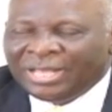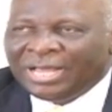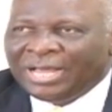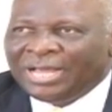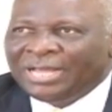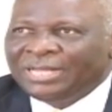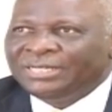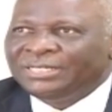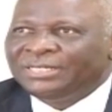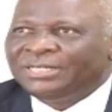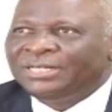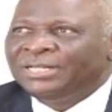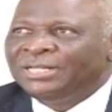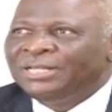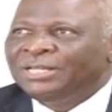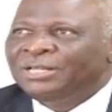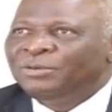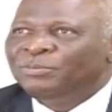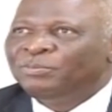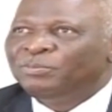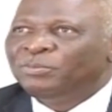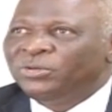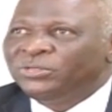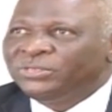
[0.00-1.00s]
And
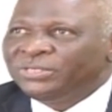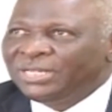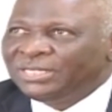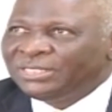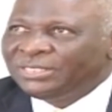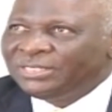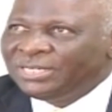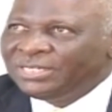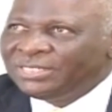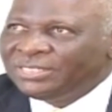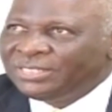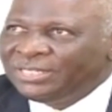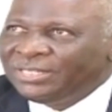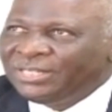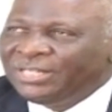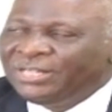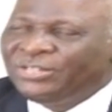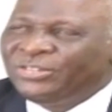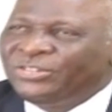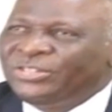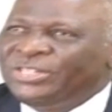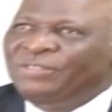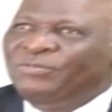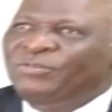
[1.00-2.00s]
most Nigerians say
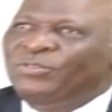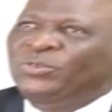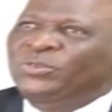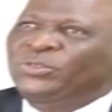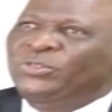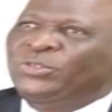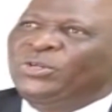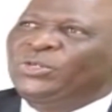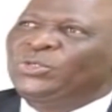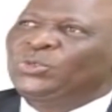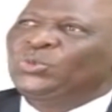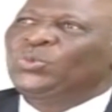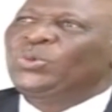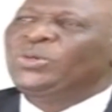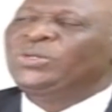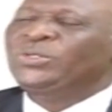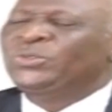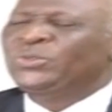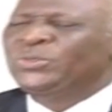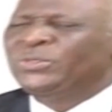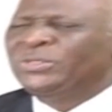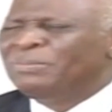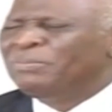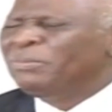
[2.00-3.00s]
they even just want
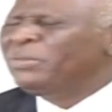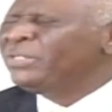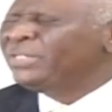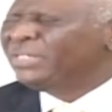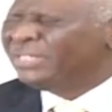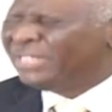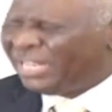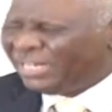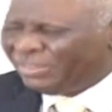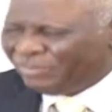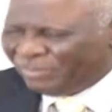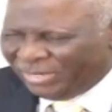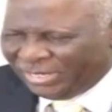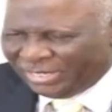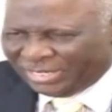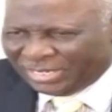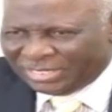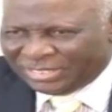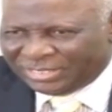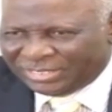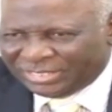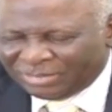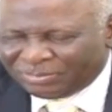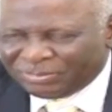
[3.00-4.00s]
to, most
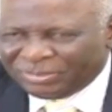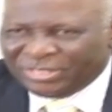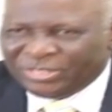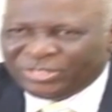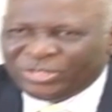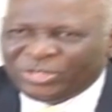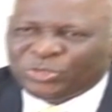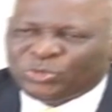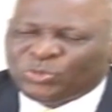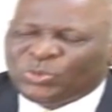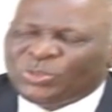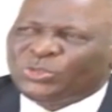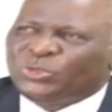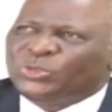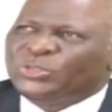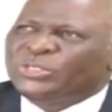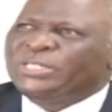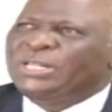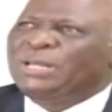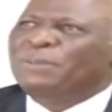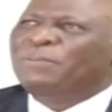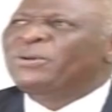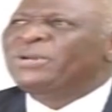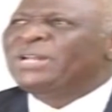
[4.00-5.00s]
Jamaicans tell me they just want to
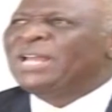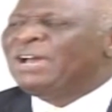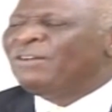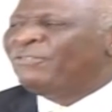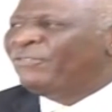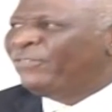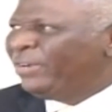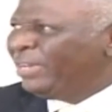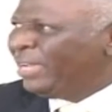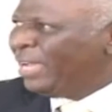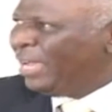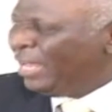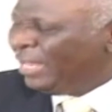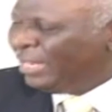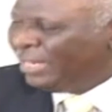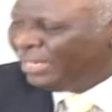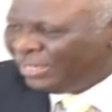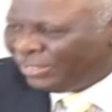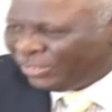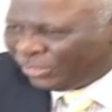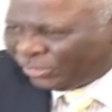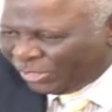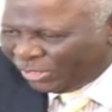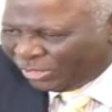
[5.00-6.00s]
step on Africa,
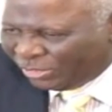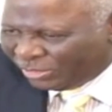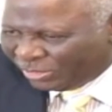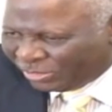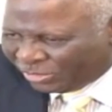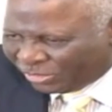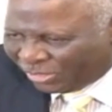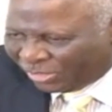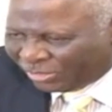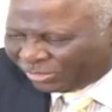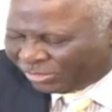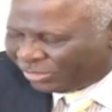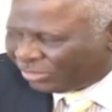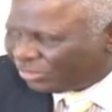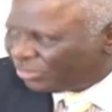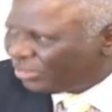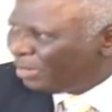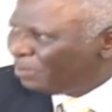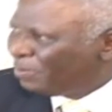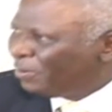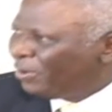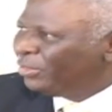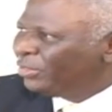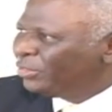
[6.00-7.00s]

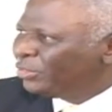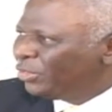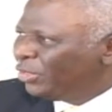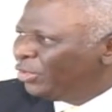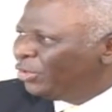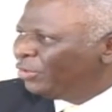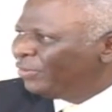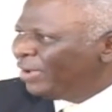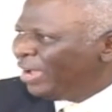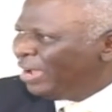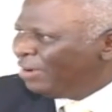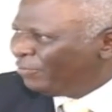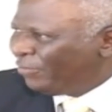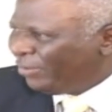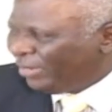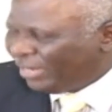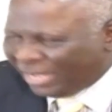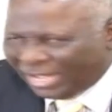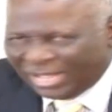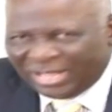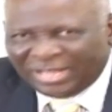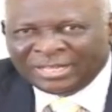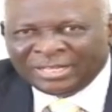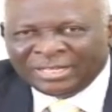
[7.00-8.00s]
step on the soil of
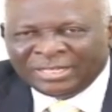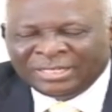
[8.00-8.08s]
Africa.